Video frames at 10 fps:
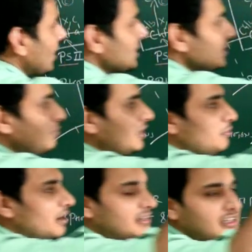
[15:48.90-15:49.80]
accepted
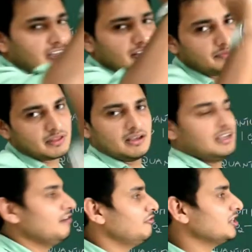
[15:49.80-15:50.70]
by the
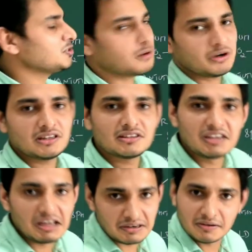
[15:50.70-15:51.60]
FAS protein,
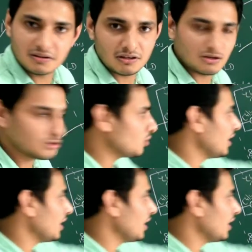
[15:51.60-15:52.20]
done. So